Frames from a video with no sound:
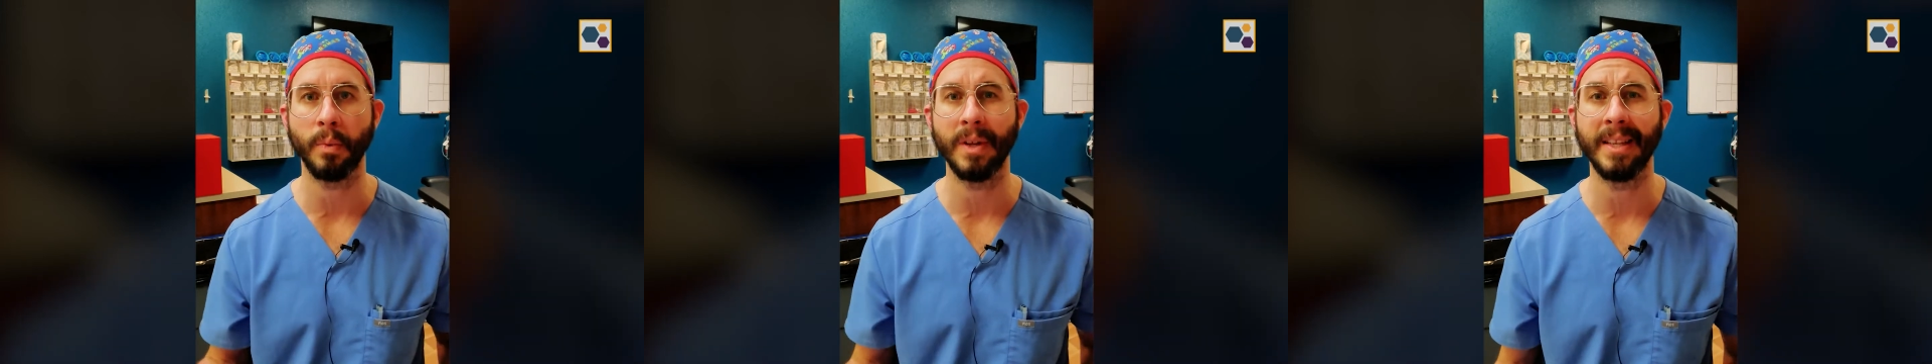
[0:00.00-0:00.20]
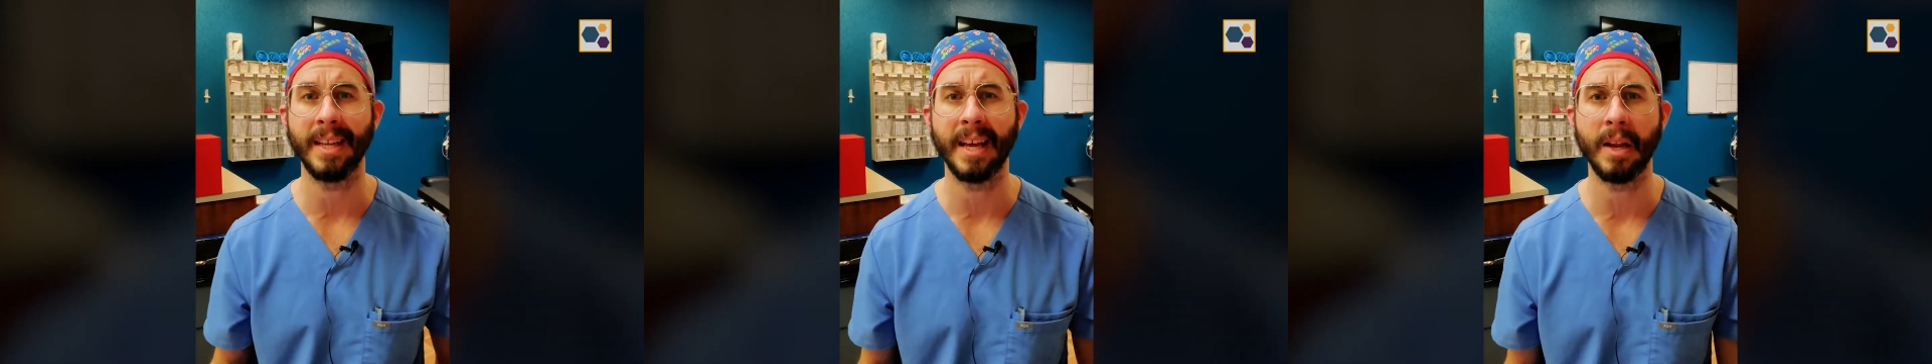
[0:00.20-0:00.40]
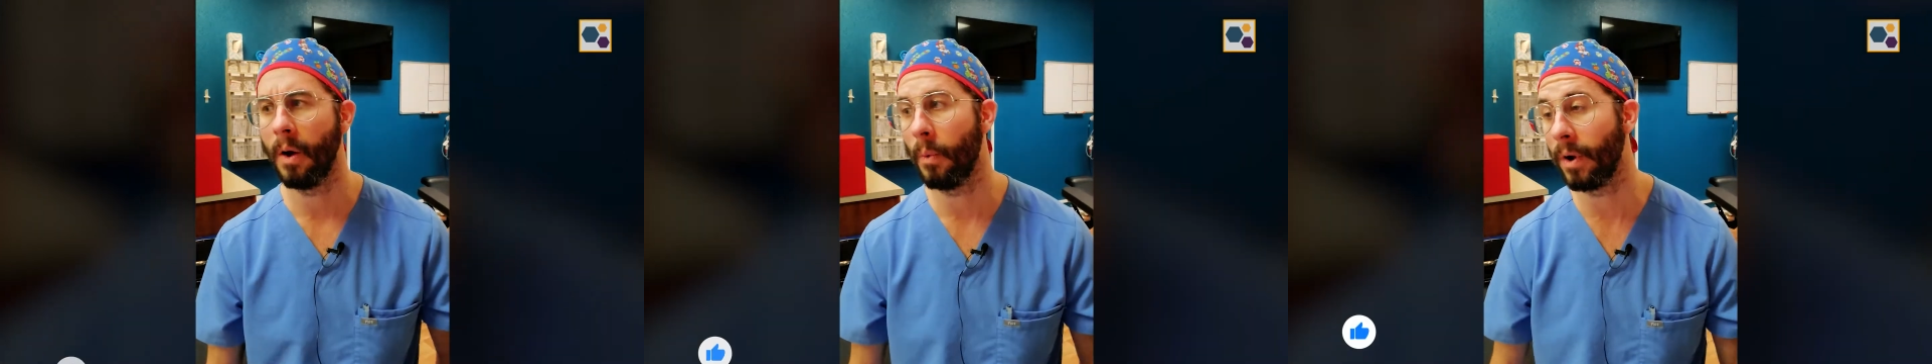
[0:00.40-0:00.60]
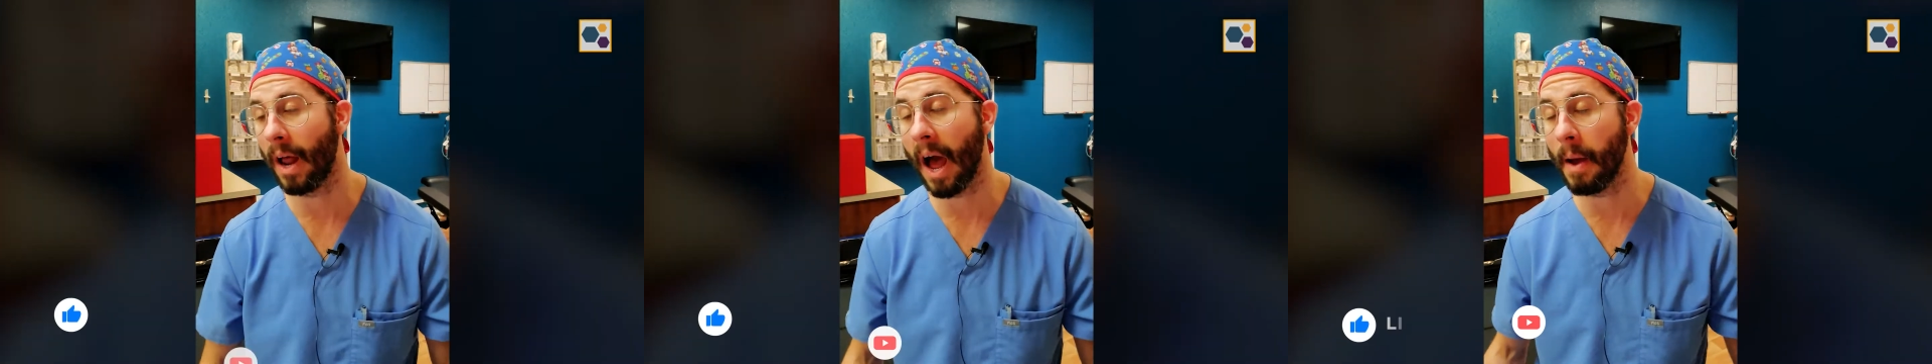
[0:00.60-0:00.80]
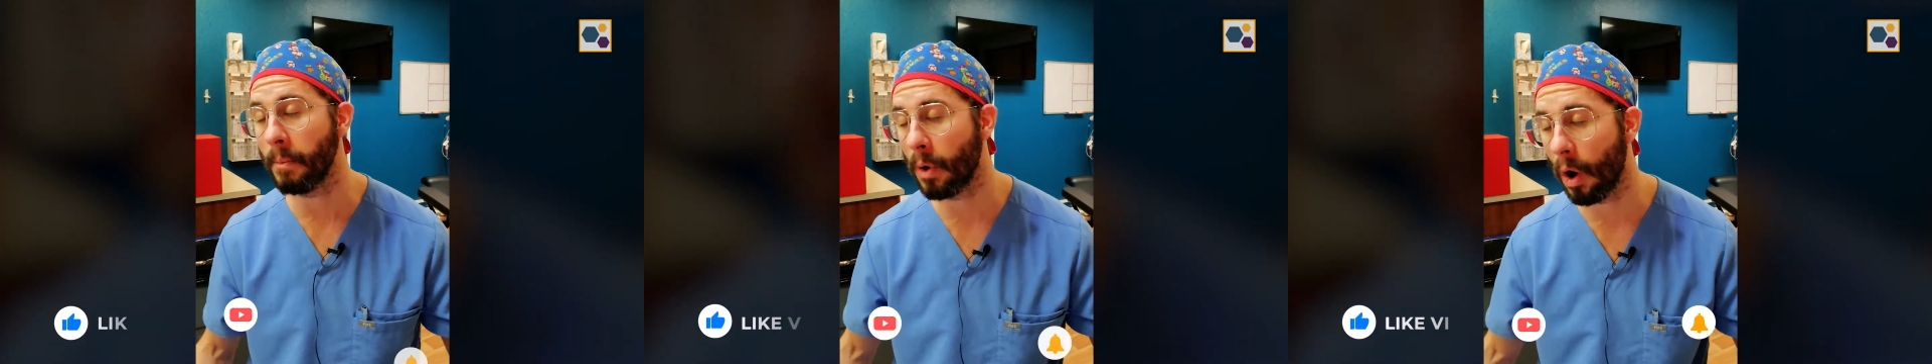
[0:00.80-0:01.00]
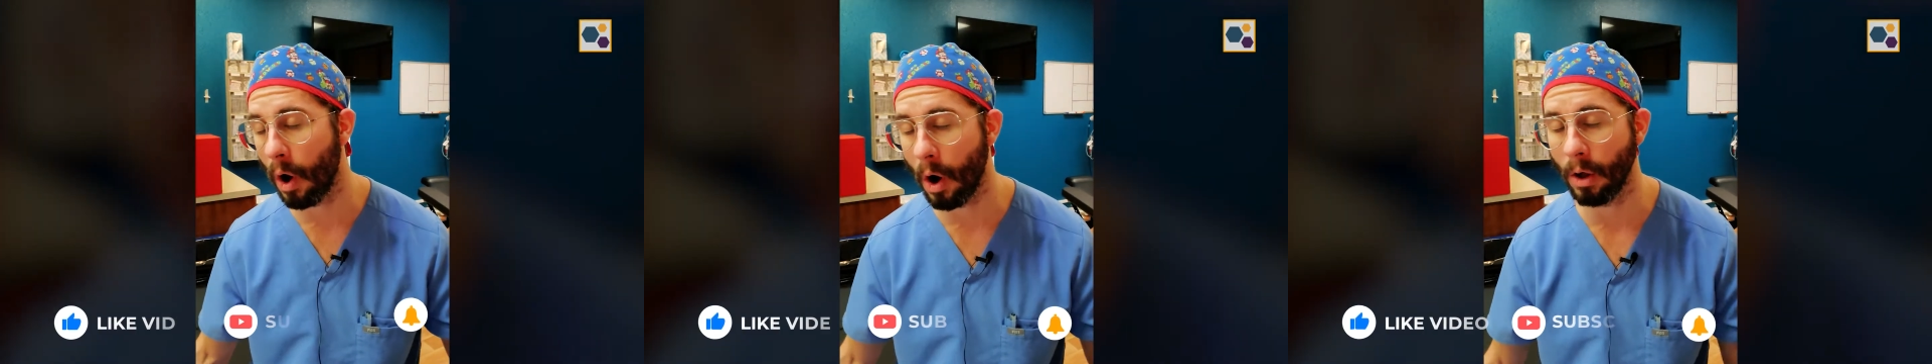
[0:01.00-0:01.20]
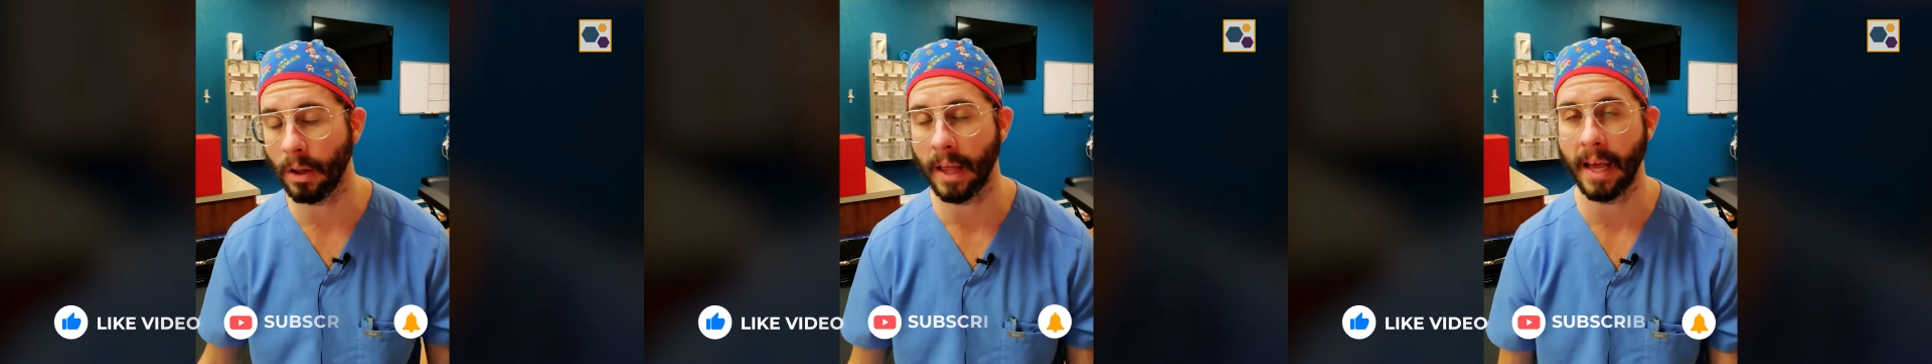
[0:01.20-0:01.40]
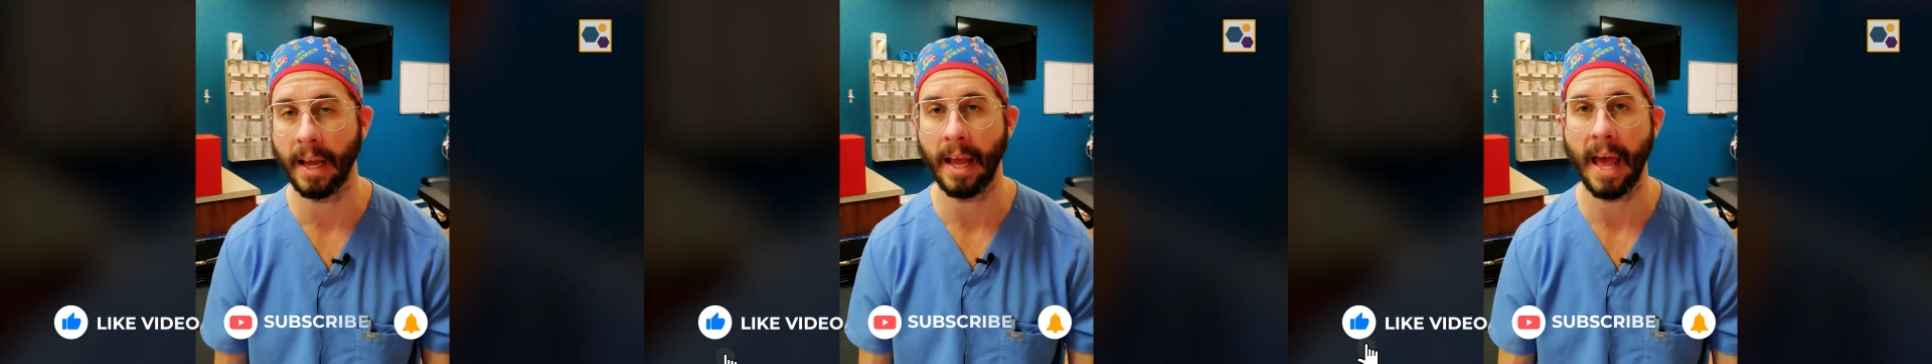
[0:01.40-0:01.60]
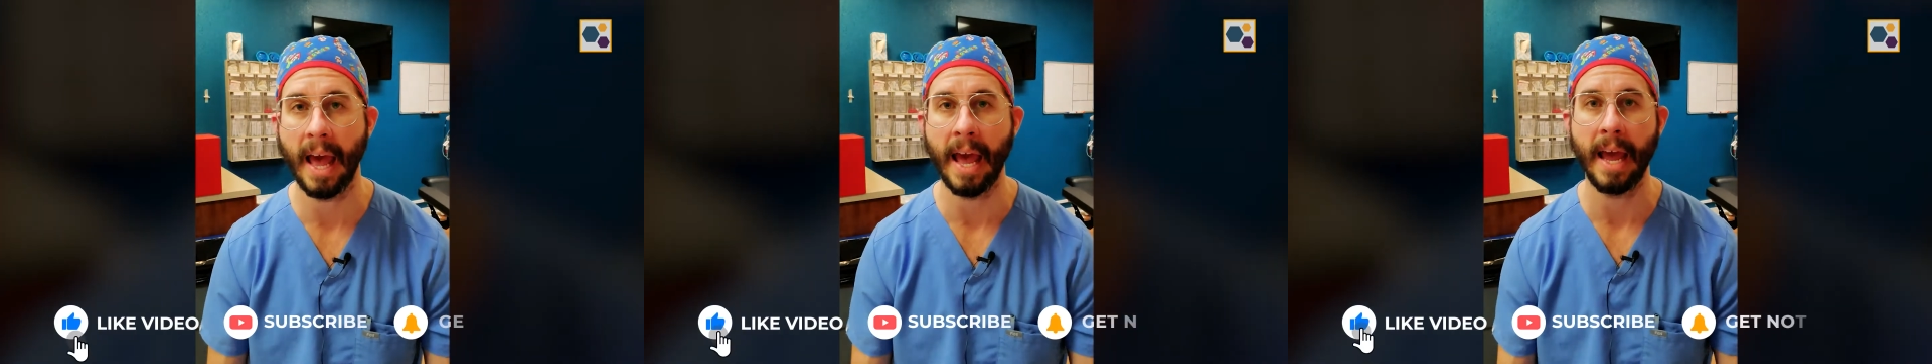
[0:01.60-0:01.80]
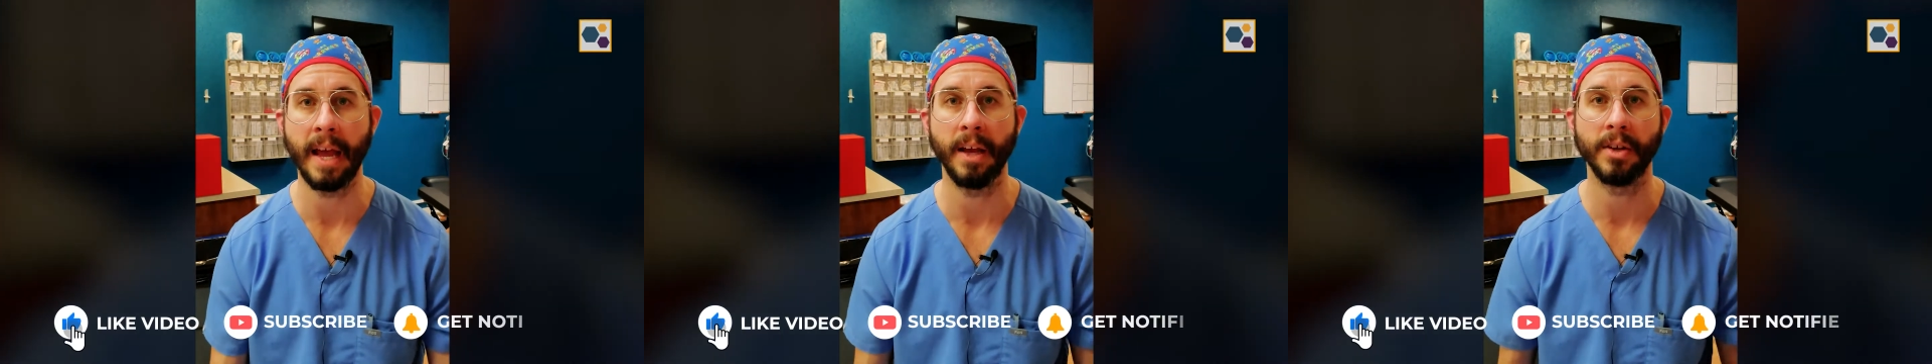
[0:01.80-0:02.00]
we did what I'm calling
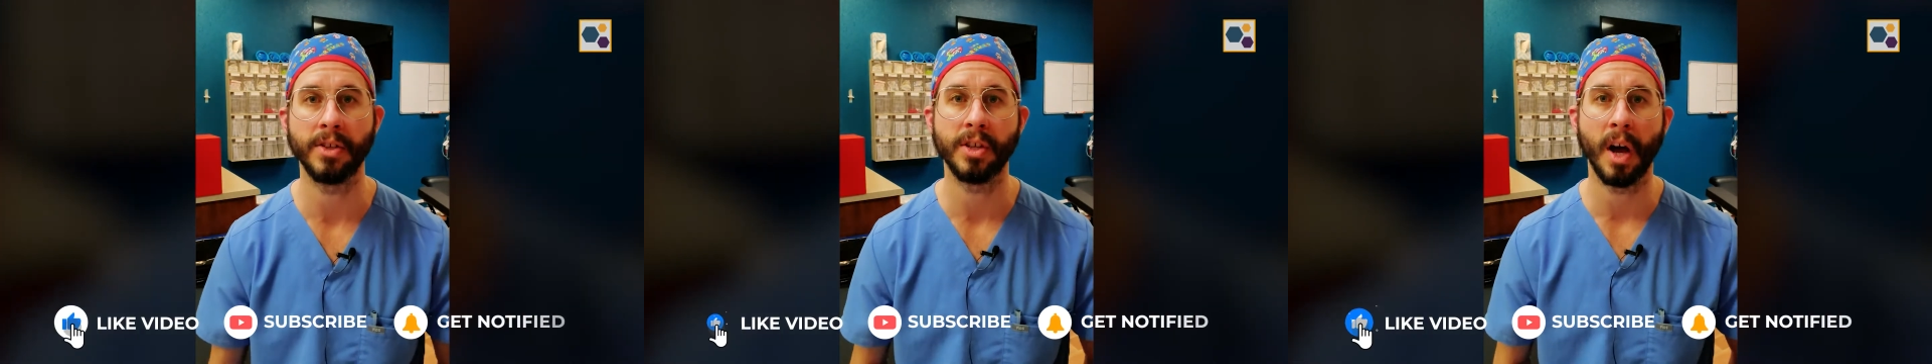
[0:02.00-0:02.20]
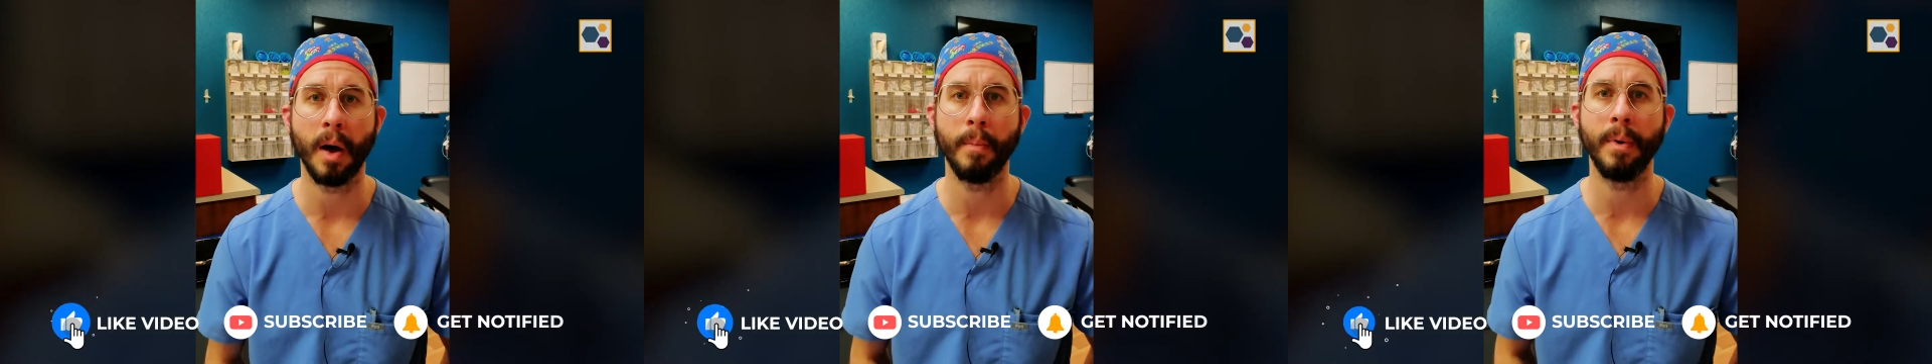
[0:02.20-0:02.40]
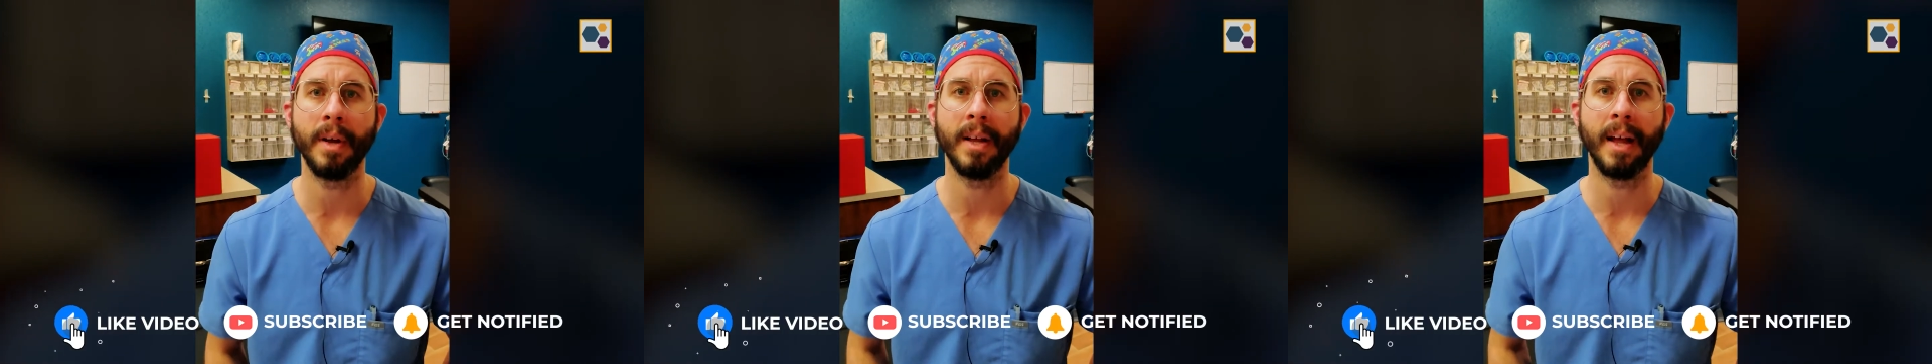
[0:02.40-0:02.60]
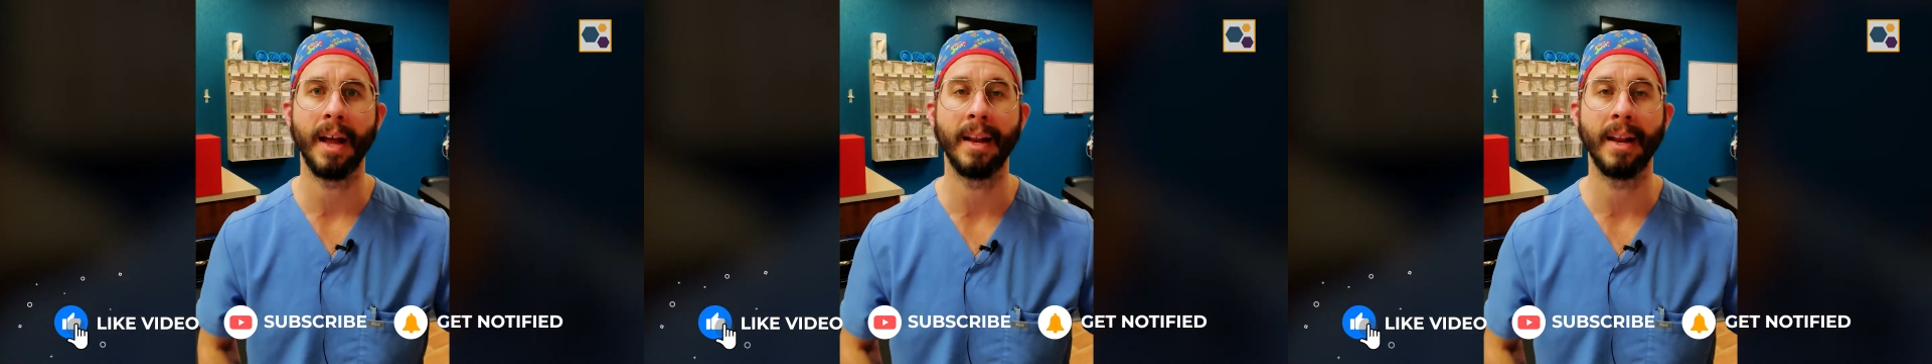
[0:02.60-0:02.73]
a sub,